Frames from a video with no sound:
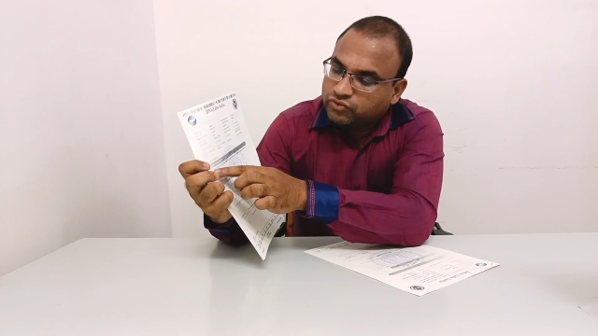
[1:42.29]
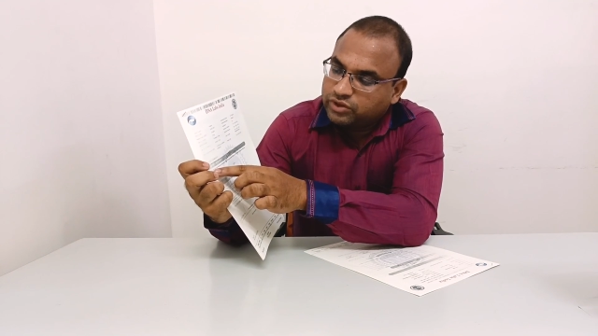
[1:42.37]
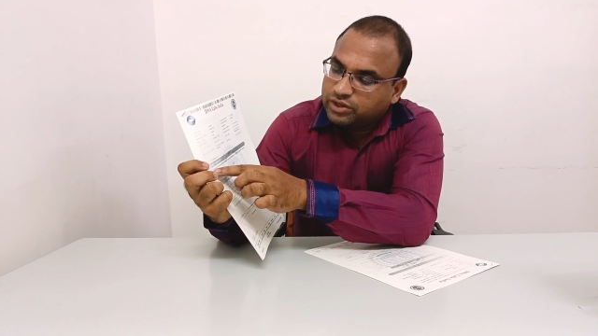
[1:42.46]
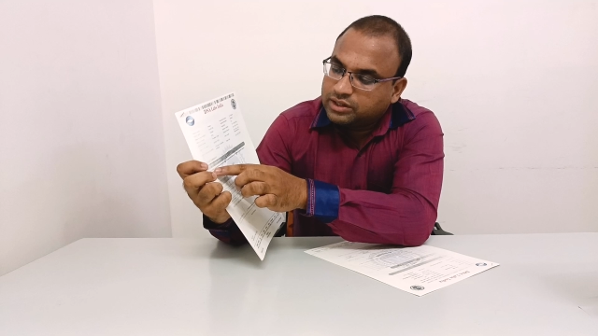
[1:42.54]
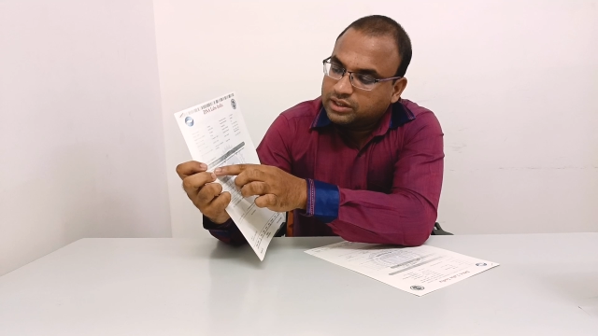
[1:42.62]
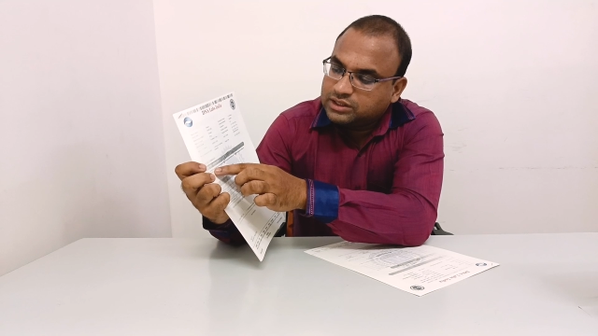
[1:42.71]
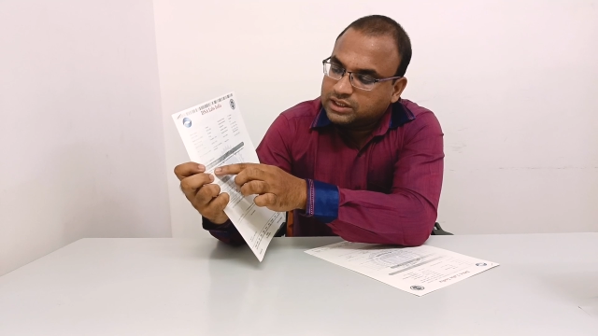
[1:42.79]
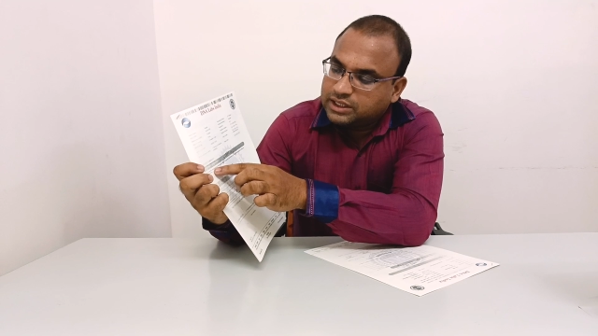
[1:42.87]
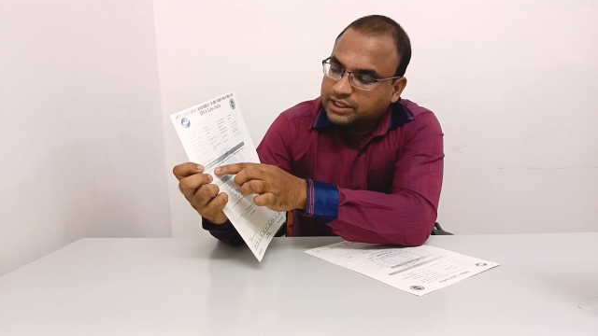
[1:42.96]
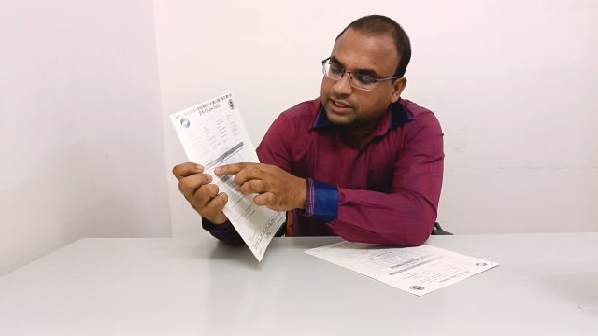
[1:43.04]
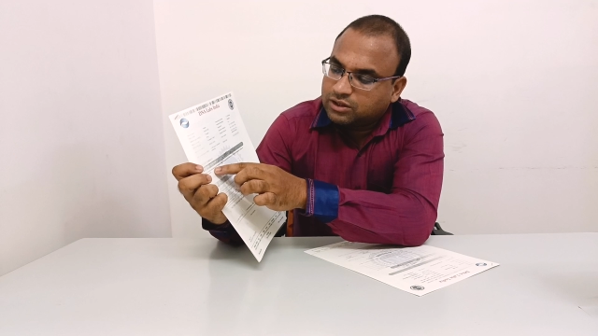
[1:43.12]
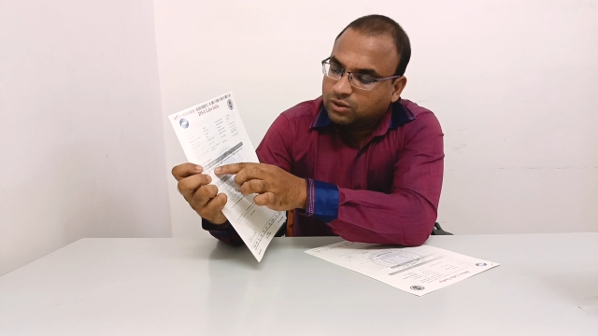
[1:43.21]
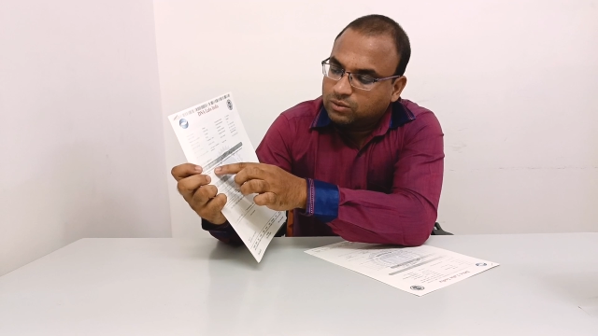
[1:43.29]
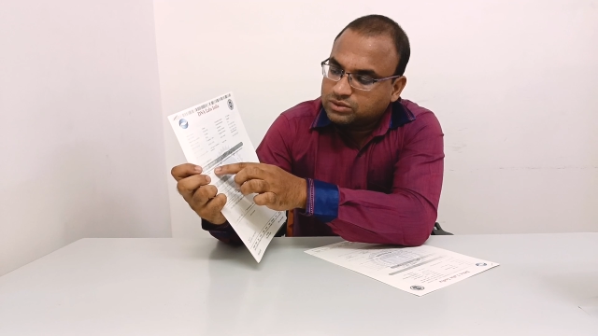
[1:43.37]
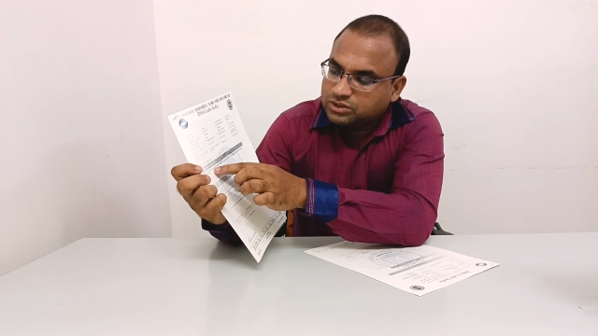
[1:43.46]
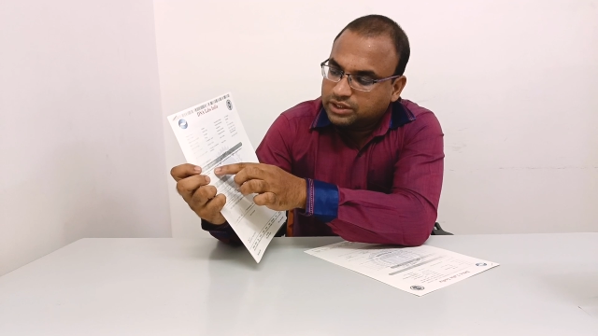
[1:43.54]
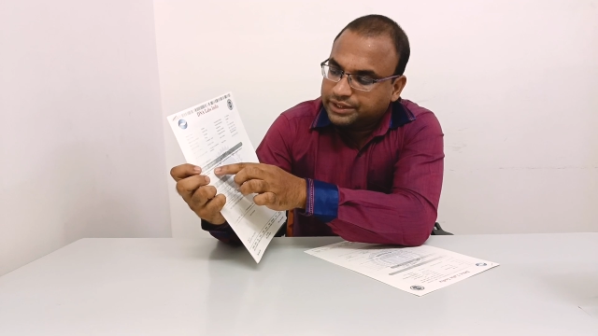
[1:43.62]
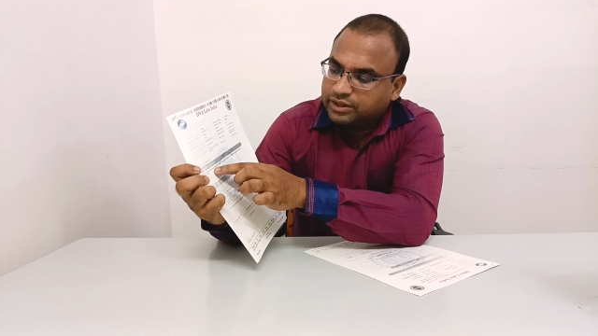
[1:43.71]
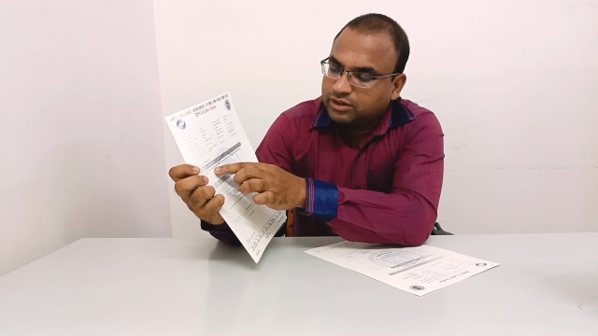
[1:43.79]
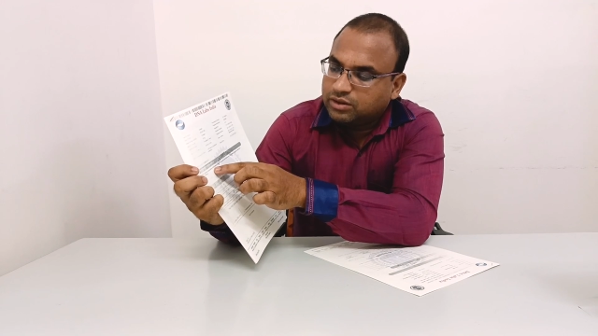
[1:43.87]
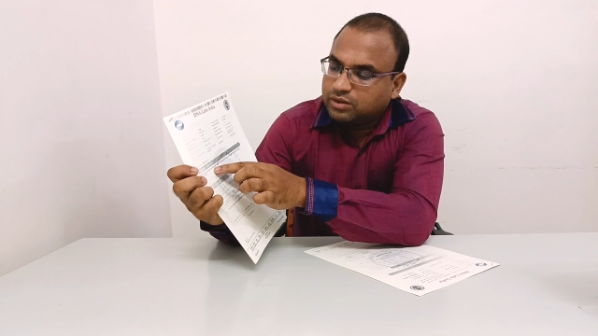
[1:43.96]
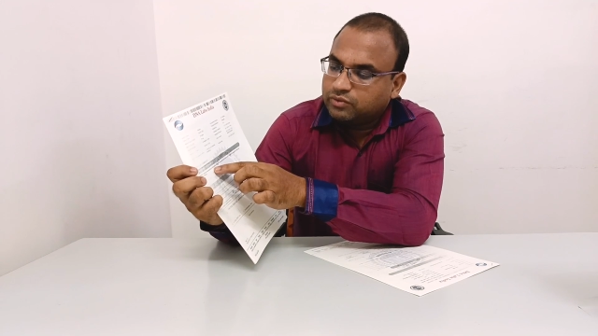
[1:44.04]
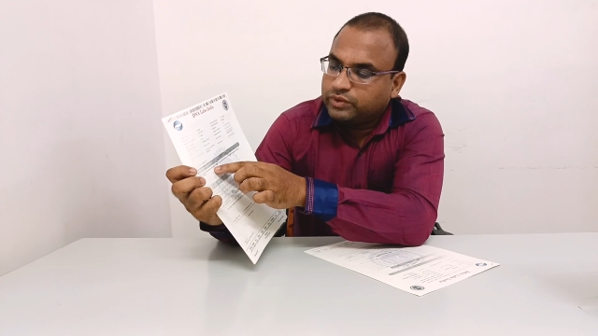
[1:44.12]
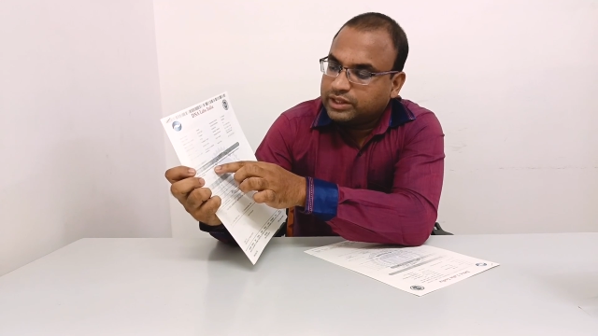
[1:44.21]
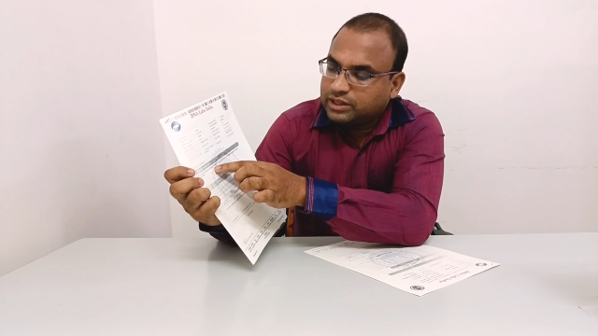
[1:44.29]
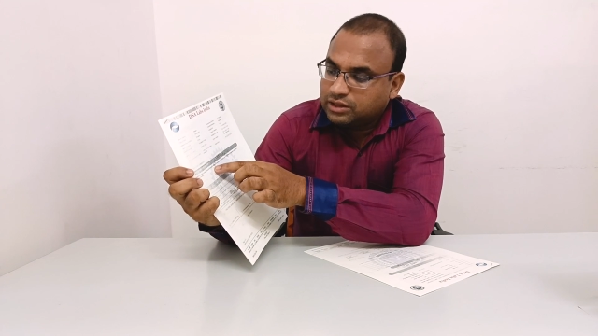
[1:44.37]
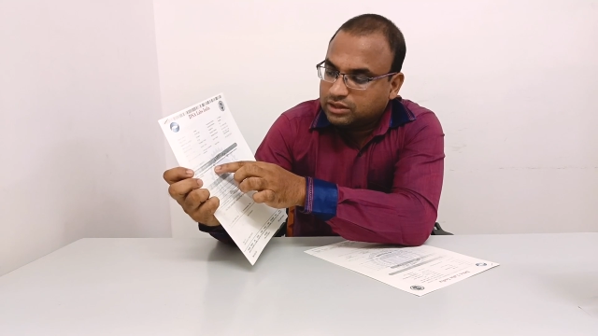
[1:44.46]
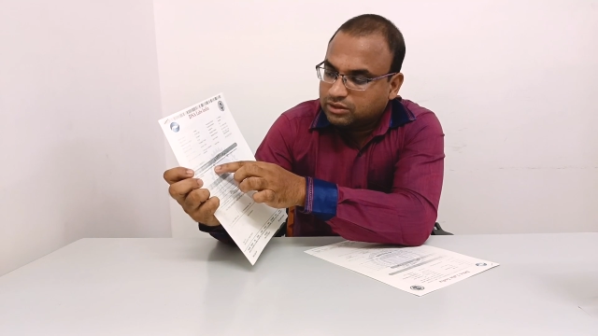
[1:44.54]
further genetic counseling with